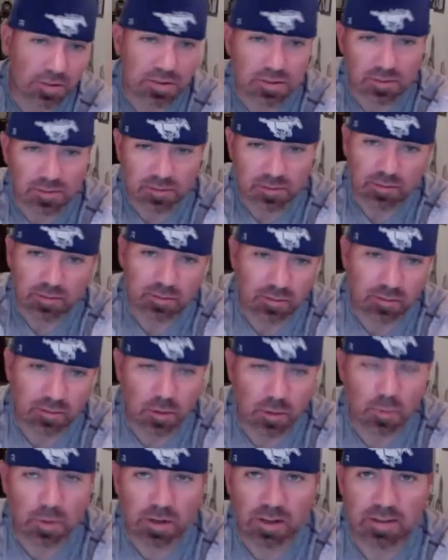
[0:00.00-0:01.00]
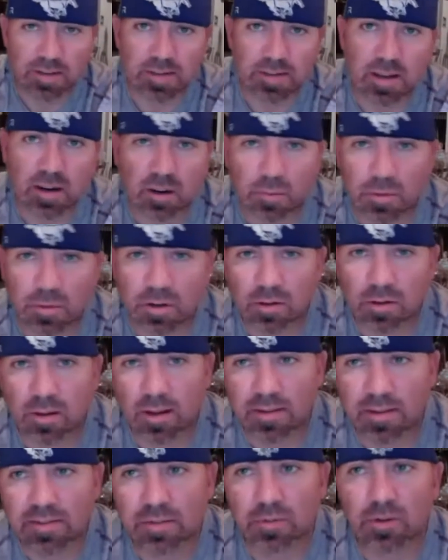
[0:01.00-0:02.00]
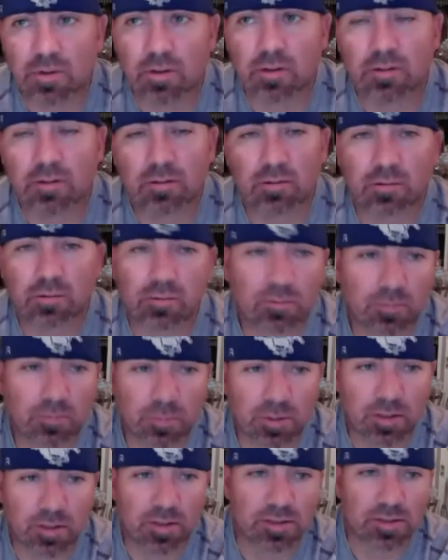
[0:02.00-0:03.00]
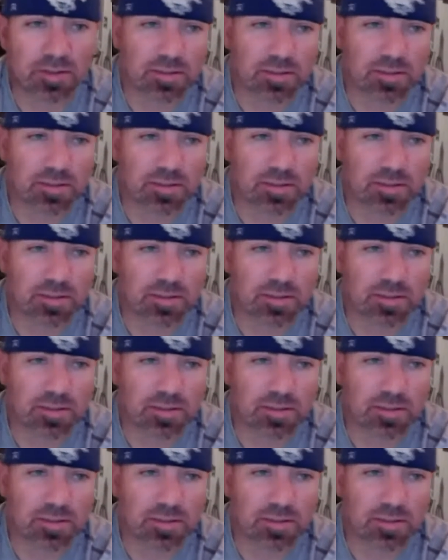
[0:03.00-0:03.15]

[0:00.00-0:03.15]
Nobody in Sacramento likes you at all because